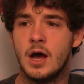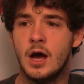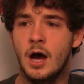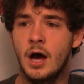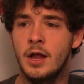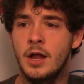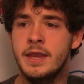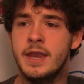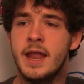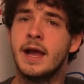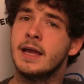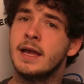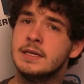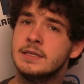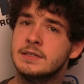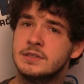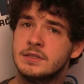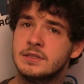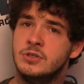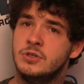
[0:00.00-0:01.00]
uh,
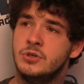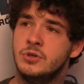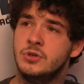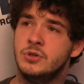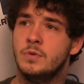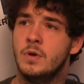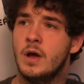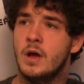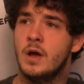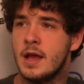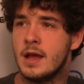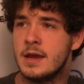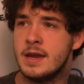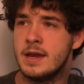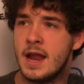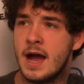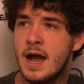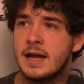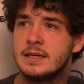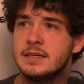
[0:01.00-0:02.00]
nice to
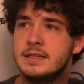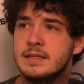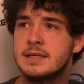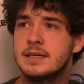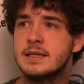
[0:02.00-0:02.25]
not